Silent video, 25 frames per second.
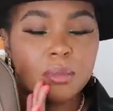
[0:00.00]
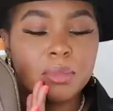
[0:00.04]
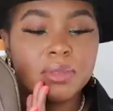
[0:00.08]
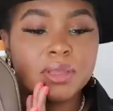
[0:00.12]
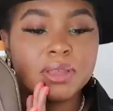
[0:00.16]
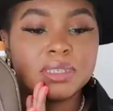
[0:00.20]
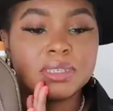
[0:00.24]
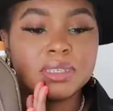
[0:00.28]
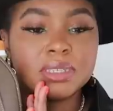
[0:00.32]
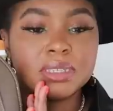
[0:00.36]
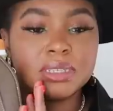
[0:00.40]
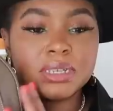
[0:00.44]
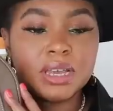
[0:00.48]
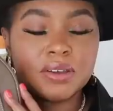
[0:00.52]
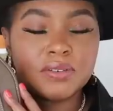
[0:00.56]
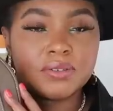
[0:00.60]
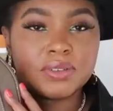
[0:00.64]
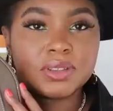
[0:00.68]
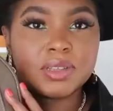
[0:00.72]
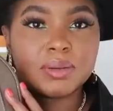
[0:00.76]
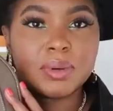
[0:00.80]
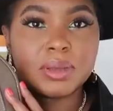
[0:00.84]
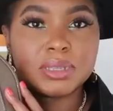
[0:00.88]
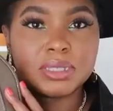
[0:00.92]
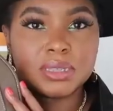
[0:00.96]
This is
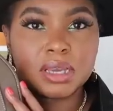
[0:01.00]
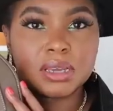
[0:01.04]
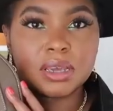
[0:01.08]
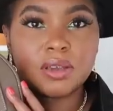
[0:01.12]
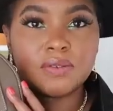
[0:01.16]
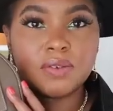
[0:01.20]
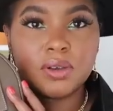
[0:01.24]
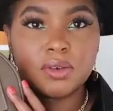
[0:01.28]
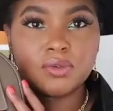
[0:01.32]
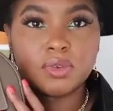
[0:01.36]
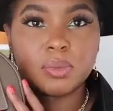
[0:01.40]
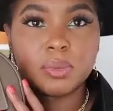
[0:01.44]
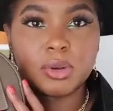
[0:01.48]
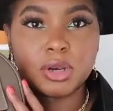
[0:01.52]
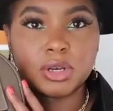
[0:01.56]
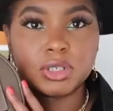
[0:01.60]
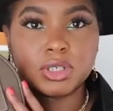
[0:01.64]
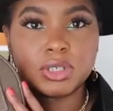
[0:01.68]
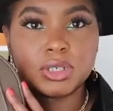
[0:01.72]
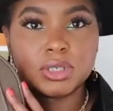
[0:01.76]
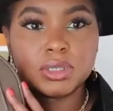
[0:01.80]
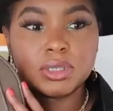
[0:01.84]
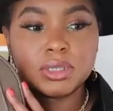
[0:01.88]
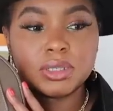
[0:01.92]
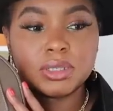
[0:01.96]
definitely my second favorite
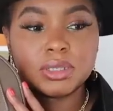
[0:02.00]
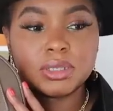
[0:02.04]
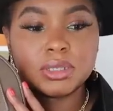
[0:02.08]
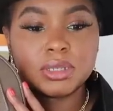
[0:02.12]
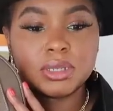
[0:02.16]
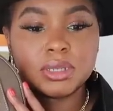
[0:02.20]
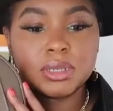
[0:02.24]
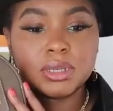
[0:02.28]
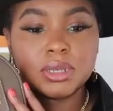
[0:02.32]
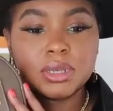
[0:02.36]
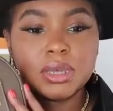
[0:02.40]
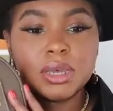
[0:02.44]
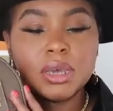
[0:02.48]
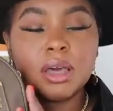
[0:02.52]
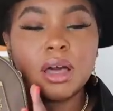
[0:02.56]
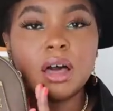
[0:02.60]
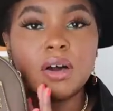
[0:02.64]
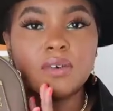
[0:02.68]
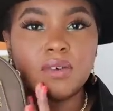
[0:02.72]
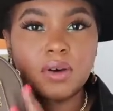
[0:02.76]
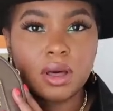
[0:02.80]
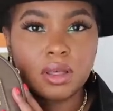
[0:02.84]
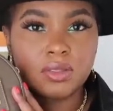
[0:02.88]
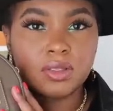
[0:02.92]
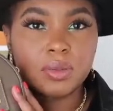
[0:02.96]
purchase
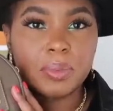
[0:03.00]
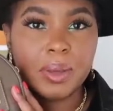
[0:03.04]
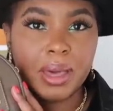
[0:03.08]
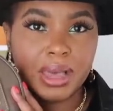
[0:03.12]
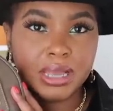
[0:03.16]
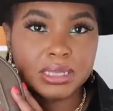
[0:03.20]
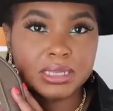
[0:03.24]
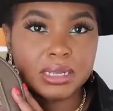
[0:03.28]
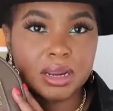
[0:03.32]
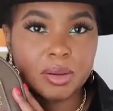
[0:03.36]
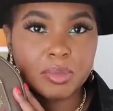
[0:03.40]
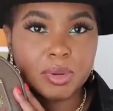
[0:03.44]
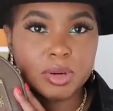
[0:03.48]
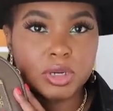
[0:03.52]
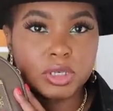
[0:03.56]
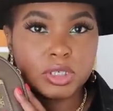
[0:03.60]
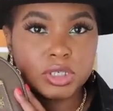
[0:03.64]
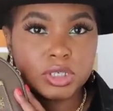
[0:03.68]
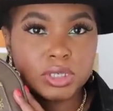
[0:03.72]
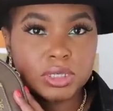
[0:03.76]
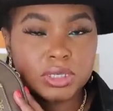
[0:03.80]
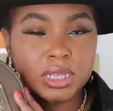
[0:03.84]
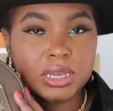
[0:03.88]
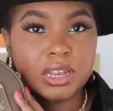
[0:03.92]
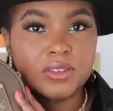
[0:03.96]
of all the bags that I
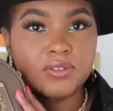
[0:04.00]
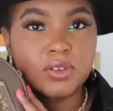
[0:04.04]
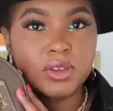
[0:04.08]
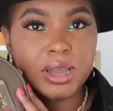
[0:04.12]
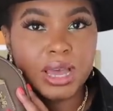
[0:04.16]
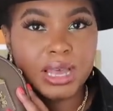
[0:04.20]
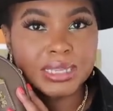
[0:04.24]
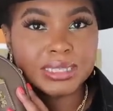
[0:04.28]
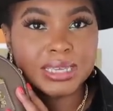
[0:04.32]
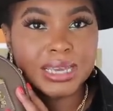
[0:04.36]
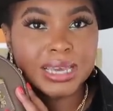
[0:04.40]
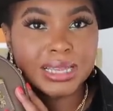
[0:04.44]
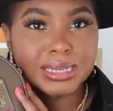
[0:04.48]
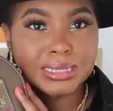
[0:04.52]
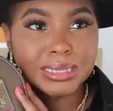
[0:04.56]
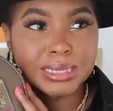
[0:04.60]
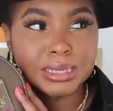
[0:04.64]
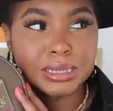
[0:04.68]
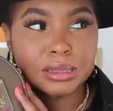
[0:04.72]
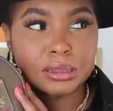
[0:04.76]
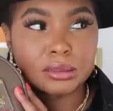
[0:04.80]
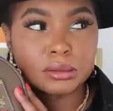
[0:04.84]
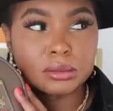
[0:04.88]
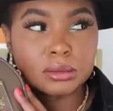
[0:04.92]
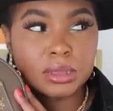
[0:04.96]
purchased. And if you guys can't
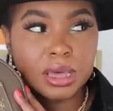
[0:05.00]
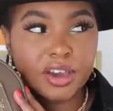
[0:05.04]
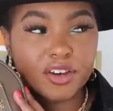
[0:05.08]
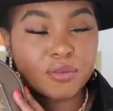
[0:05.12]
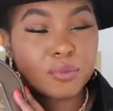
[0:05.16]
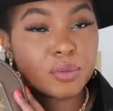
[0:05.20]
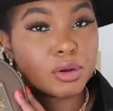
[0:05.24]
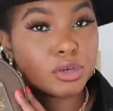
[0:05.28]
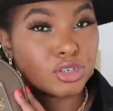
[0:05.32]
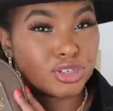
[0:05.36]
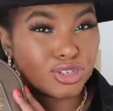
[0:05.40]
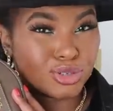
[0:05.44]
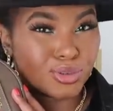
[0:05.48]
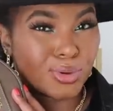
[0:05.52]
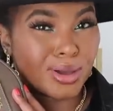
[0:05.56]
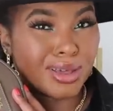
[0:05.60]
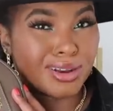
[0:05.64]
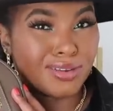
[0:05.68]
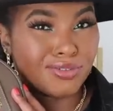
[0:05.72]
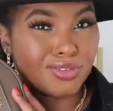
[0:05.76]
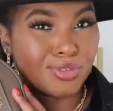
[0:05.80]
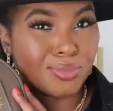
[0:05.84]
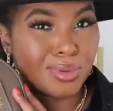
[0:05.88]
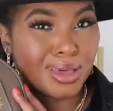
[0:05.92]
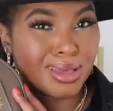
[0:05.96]
tell, I've purchased
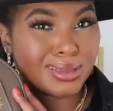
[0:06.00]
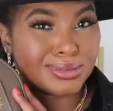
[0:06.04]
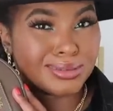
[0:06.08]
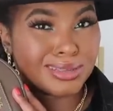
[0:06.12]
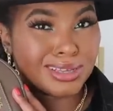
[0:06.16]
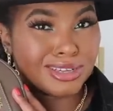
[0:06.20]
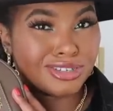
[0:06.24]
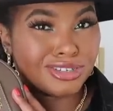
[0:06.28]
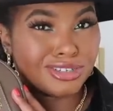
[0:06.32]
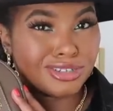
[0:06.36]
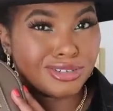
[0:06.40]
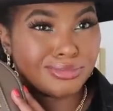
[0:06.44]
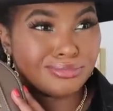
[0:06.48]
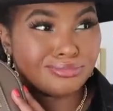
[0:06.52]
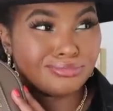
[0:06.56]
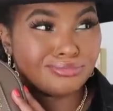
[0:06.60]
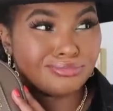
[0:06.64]
quite a few bags last year.